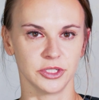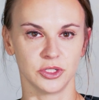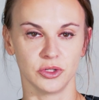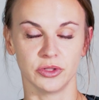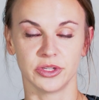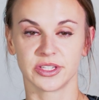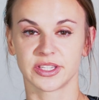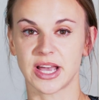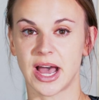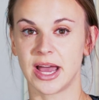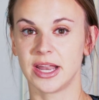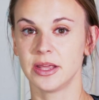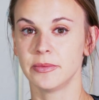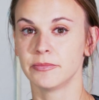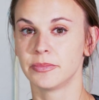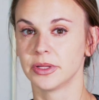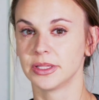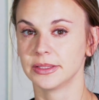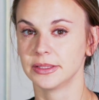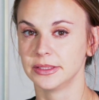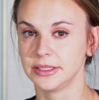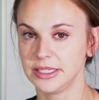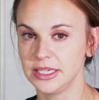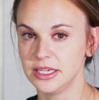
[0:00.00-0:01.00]
do this. I didn't
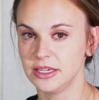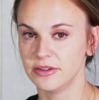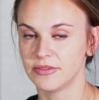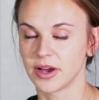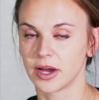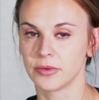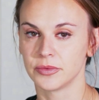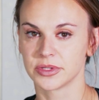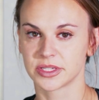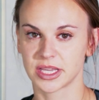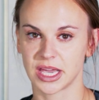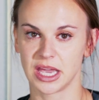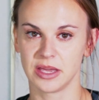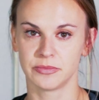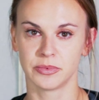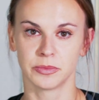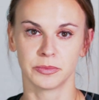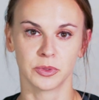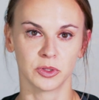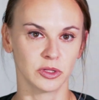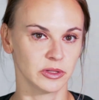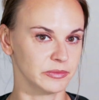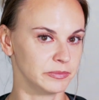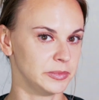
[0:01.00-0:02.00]
believe I was
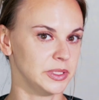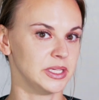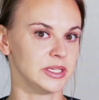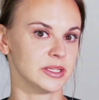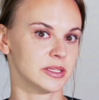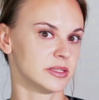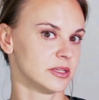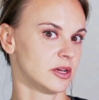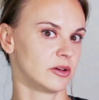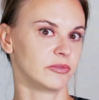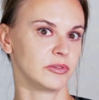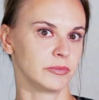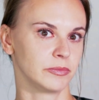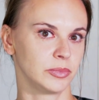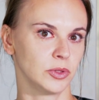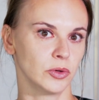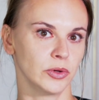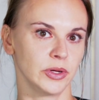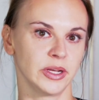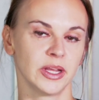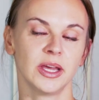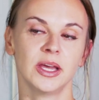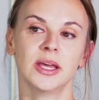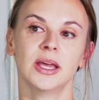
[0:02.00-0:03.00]
capable of being
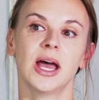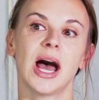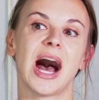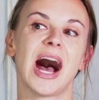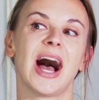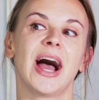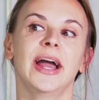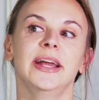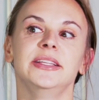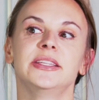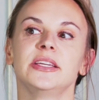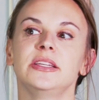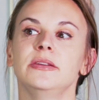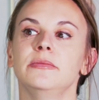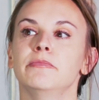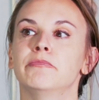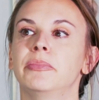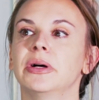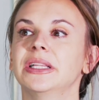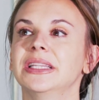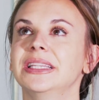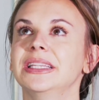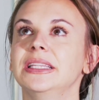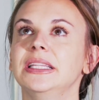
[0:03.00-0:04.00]
self-employed. I didn't
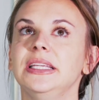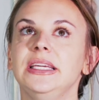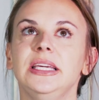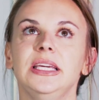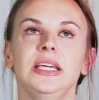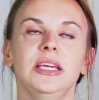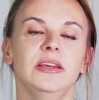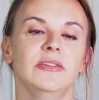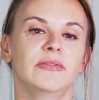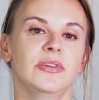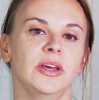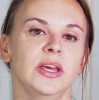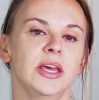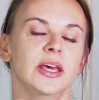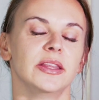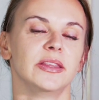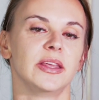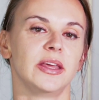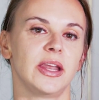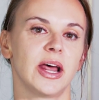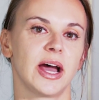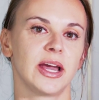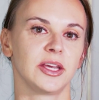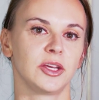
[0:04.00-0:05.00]
believe
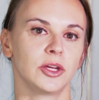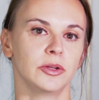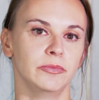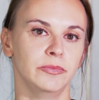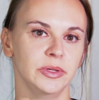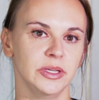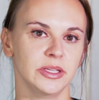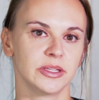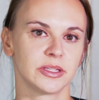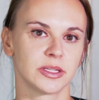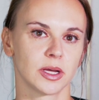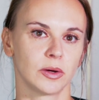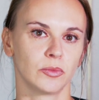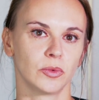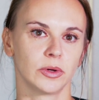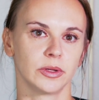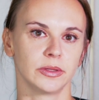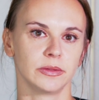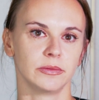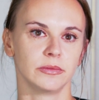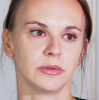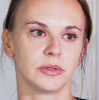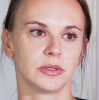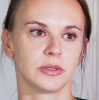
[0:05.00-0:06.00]
that I could be
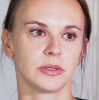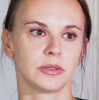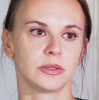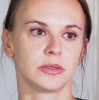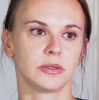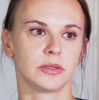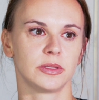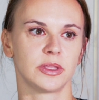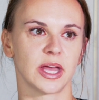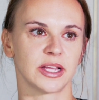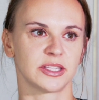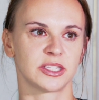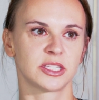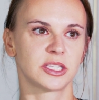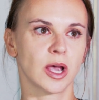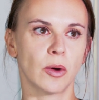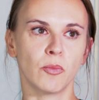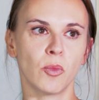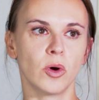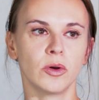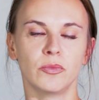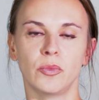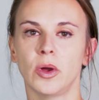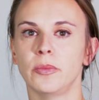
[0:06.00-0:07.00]
someone that
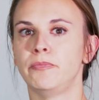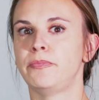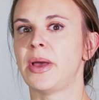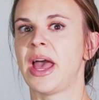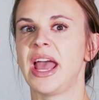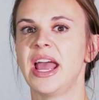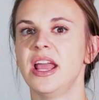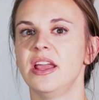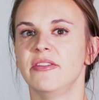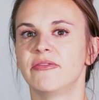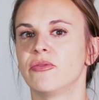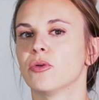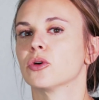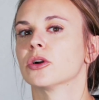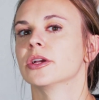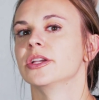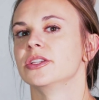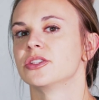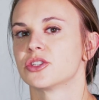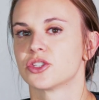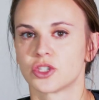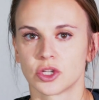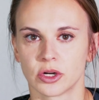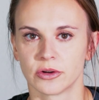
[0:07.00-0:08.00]
someone would pay for a
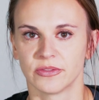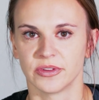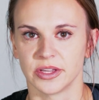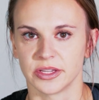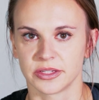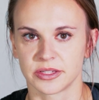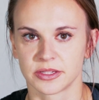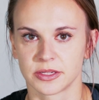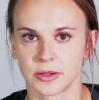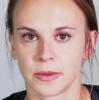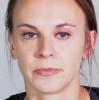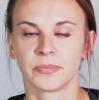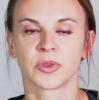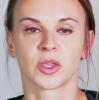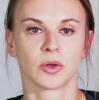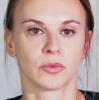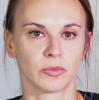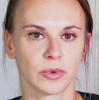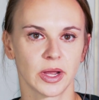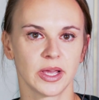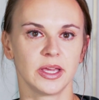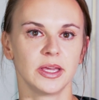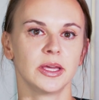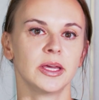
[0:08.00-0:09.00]
service,
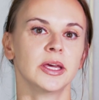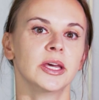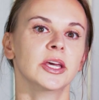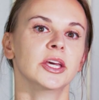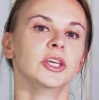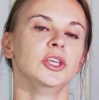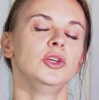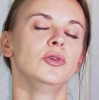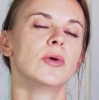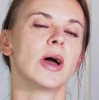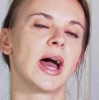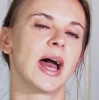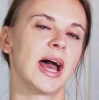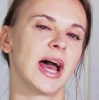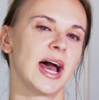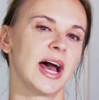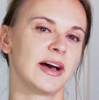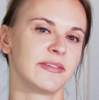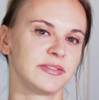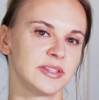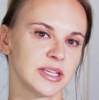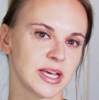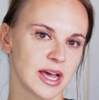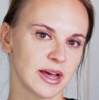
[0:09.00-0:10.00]
right? You
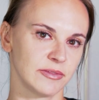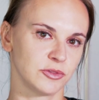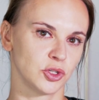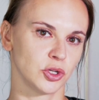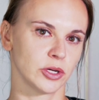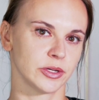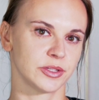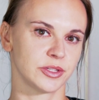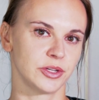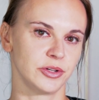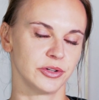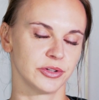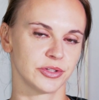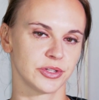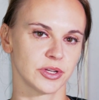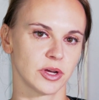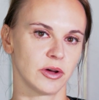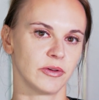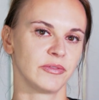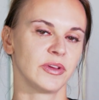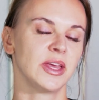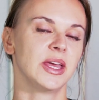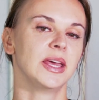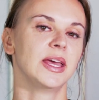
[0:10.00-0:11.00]
have to have trust in
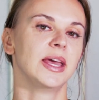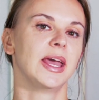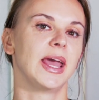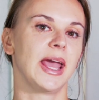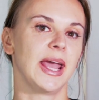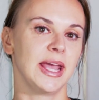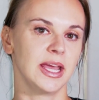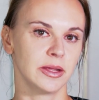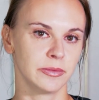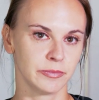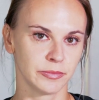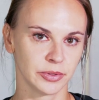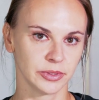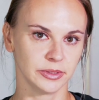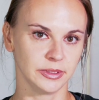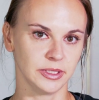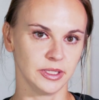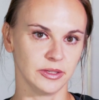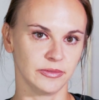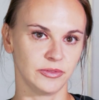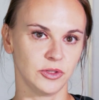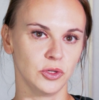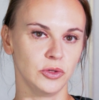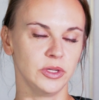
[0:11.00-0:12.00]
yourself and
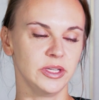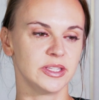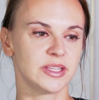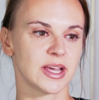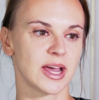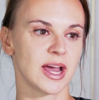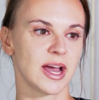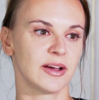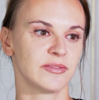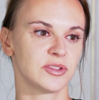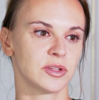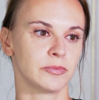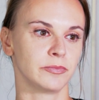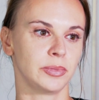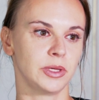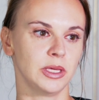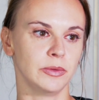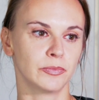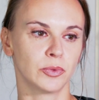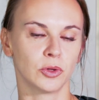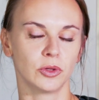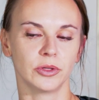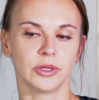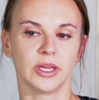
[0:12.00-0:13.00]
belief. You need to have some
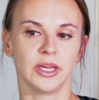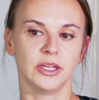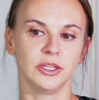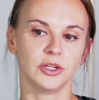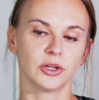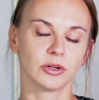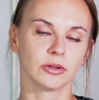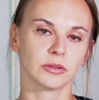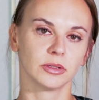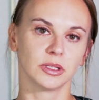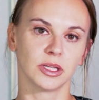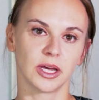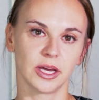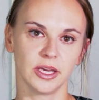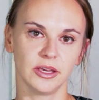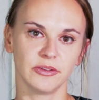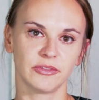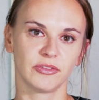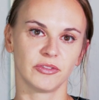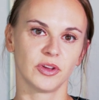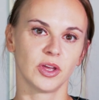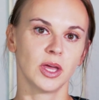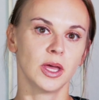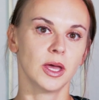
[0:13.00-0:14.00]
people in your
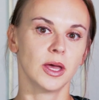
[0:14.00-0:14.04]
life